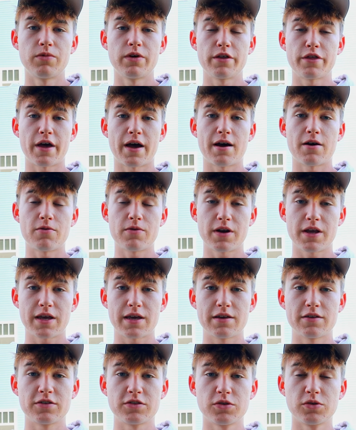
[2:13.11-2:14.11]
without
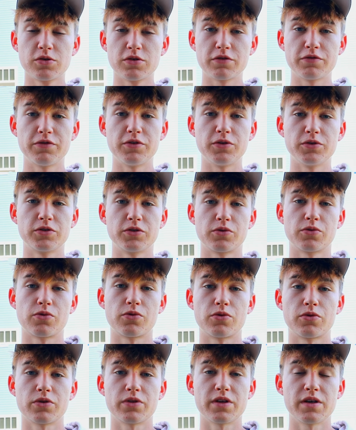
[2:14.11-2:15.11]
a solar filter
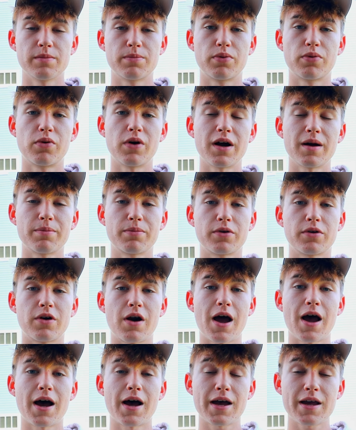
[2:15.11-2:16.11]
or the
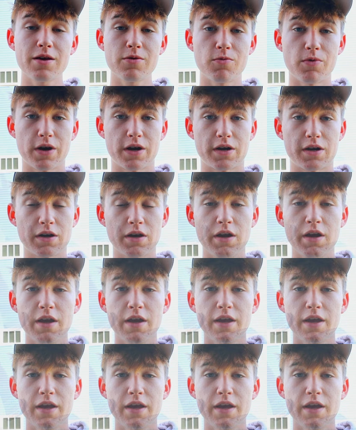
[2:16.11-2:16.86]
proper eyewear